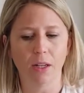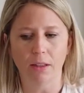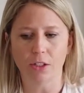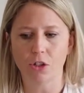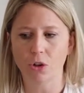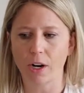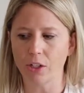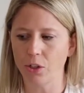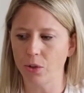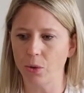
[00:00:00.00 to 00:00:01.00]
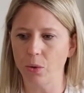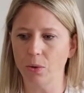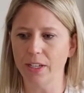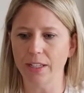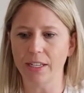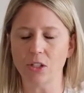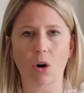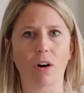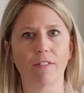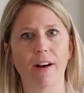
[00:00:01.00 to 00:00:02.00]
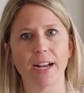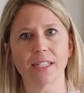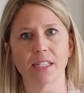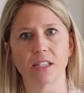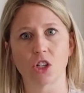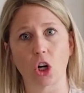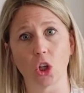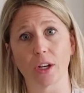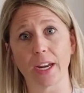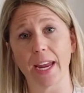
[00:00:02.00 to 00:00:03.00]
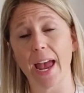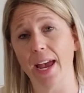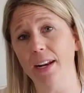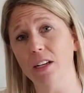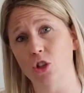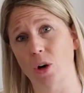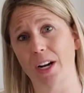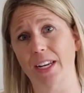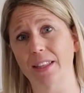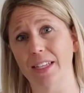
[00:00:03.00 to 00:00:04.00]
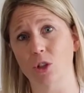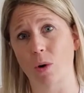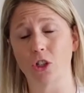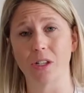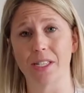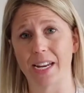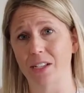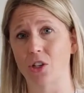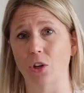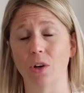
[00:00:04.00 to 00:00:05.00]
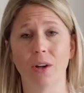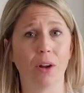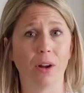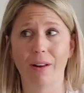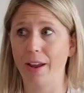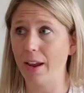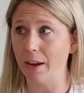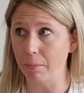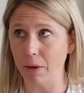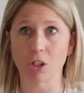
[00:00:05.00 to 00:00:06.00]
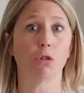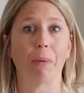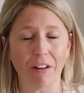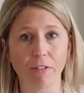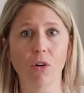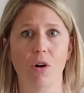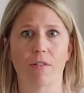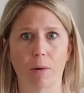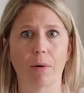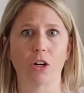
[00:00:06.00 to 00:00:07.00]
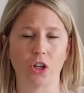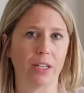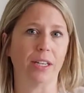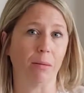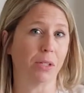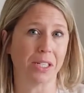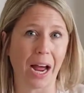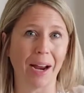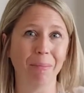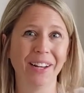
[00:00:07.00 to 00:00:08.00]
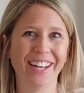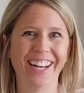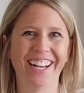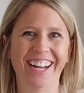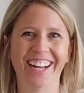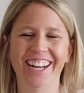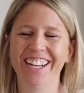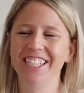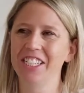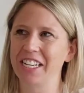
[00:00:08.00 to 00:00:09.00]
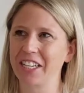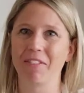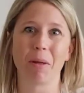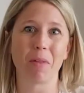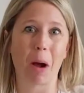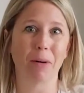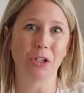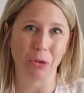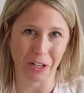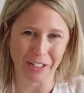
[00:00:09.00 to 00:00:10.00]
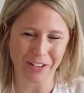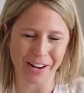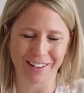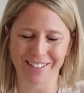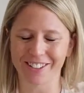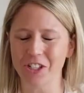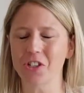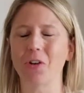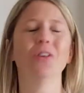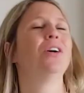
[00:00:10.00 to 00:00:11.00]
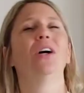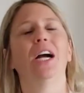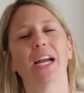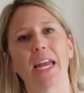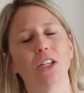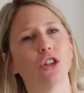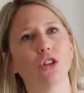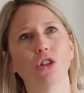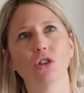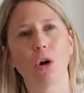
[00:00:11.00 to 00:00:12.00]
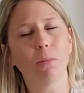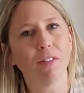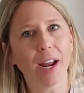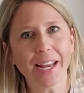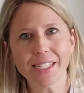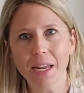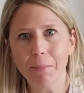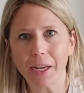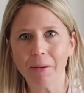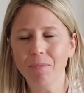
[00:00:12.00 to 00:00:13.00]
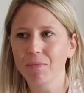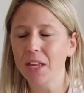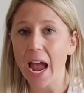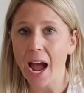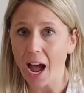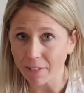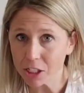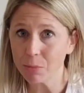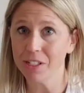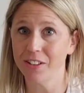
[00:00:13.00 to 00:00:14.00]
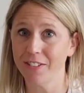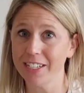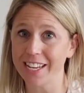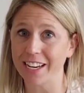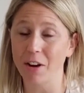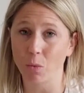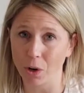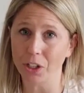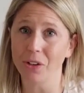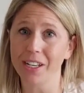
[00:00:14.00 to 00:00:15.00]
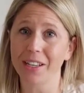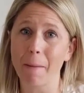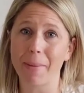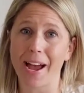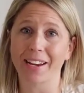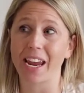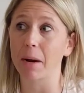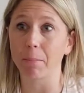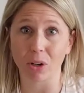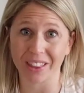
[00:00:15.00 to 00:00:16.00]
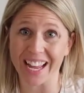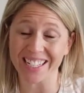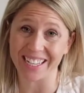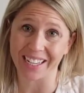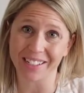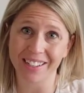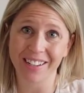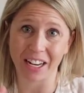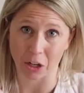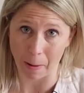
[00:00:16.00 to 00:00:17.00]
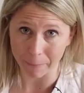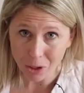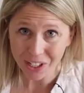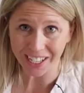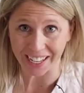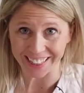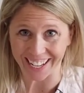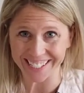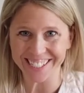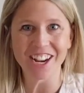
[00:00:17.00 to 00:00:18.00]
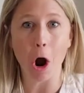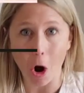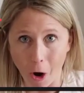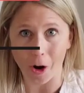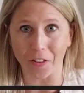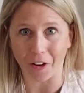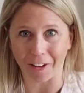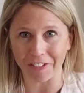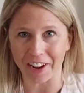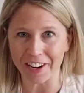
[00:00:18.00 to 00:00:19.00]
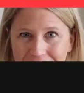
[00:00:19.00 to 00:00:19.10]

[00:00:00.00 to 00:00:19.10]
let's try to get these RFIs and start looking ahead and try to get these questions answered and be respectful of our project team's time and give them the opportunity to answer. So again, don't provide ASAP. Have a specific date of when you need that back and put that date and communicate that on the RFI.